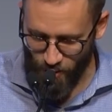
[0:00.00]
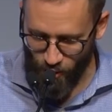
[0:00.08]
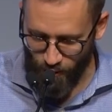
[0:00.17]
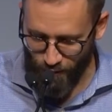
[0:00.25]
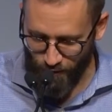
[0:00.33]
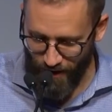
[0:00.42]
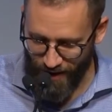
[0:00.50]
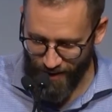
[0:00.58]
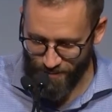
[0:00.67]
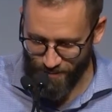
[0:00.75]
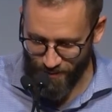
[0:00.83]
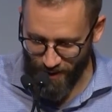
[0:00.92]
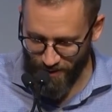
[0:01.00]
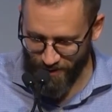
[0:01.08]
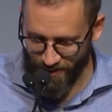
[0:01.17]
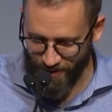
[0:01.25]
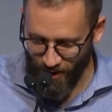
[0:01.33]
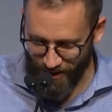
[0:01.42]
off um,
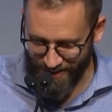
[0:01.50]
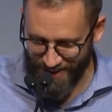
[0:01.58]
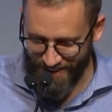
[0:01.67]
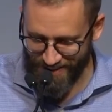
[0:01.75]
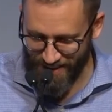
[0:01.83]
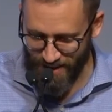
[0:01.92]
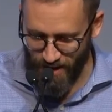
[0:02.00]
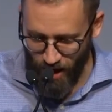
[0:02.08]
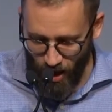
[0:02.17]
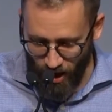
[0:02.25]
nice and easy.